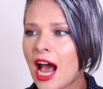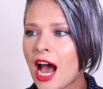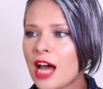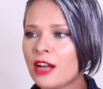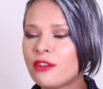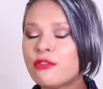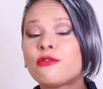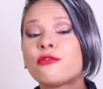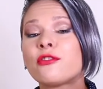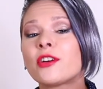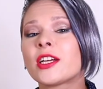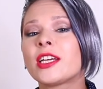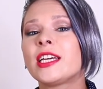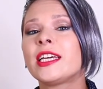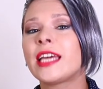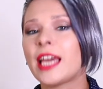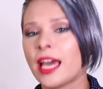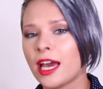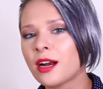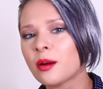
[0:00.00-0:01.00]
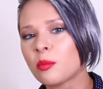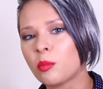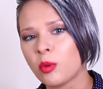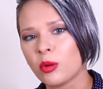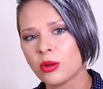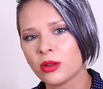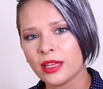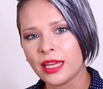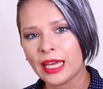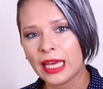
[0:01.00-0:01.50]

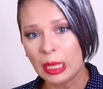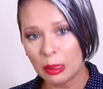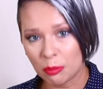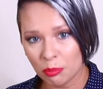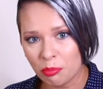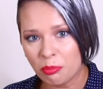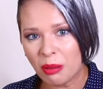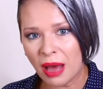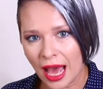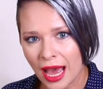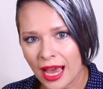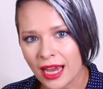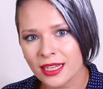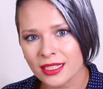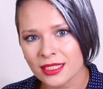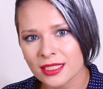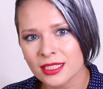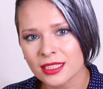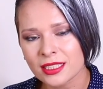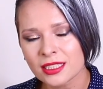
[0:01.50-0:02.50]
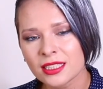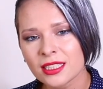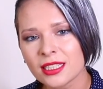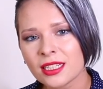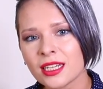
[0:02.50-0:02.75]
unforgettable impact,